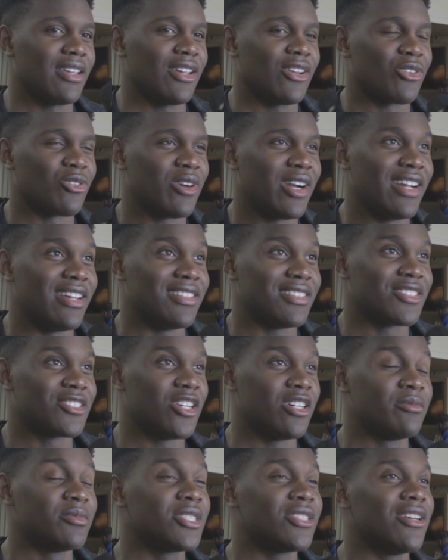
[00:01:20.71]
All right, so
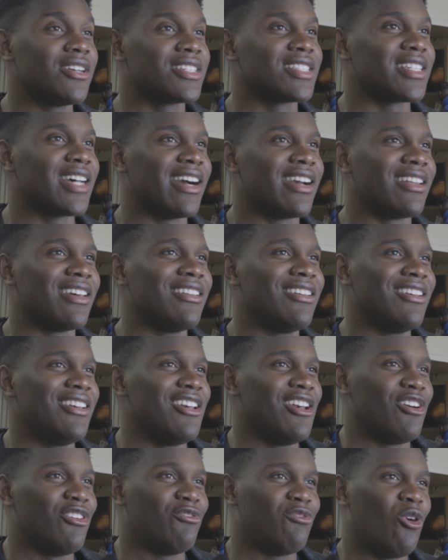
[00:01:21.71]
I'm so excited
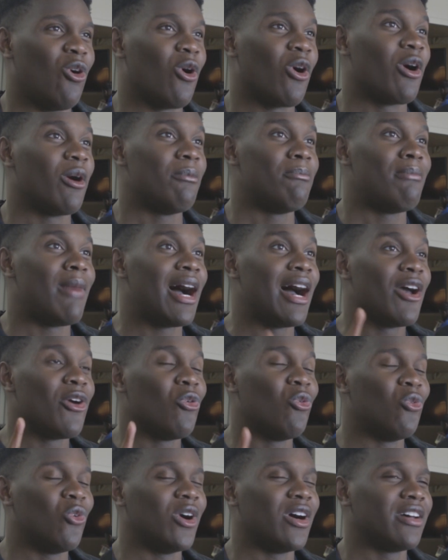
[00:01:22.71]
for my
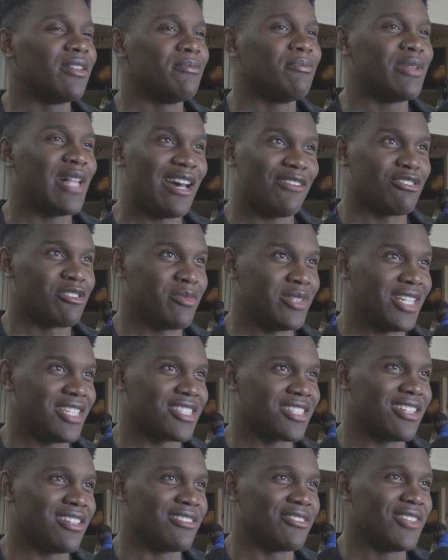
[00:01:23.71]
one platform
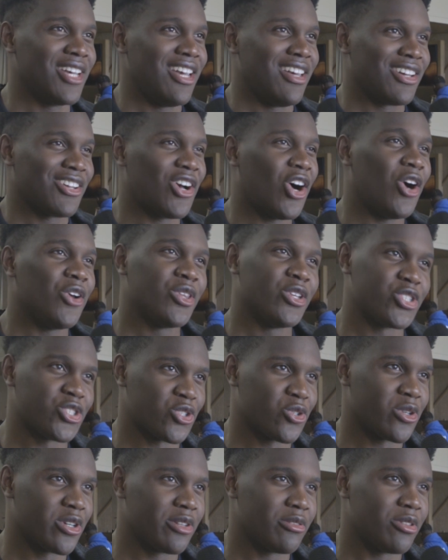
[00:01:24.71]
initiative called the
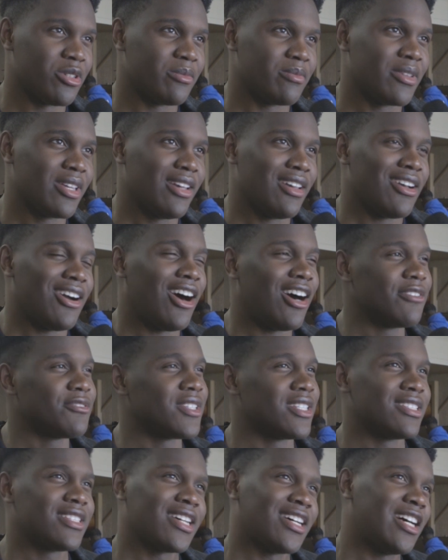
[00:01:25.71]
Story Room.
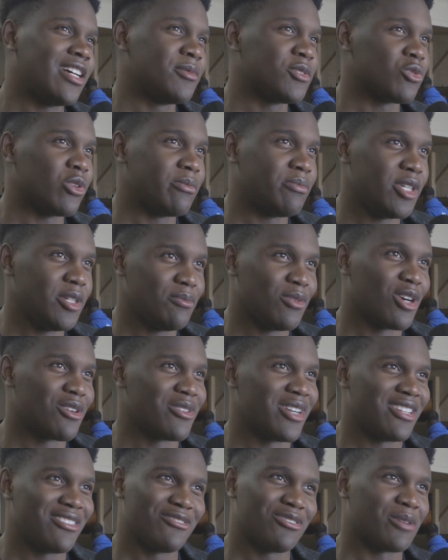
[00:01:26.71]
Oftentimes, when people are
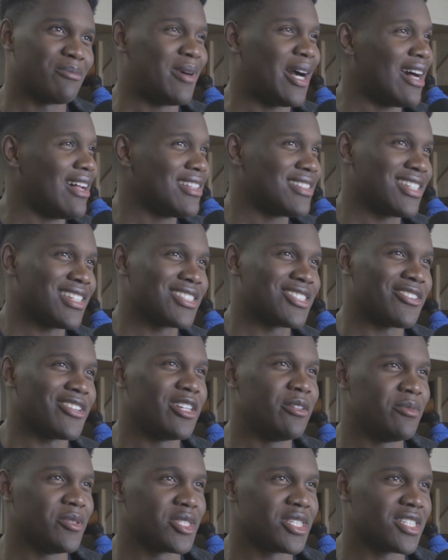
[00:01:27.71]
running for politics or
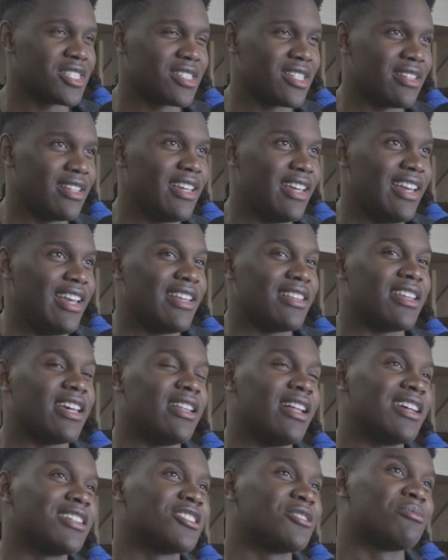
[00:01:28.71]
any position, they
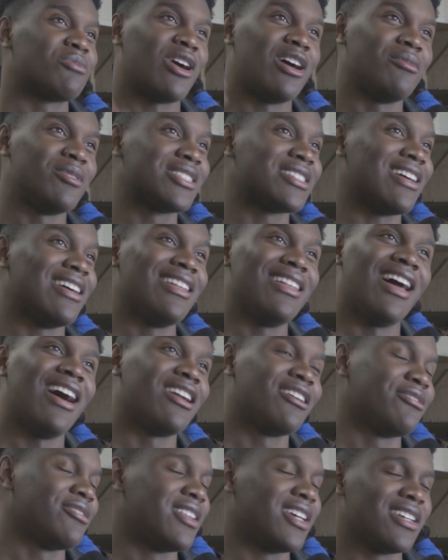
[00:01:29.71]
like to promise a lot
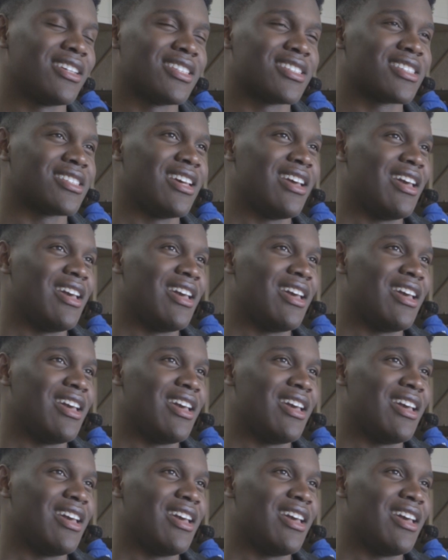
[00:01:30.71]
of things.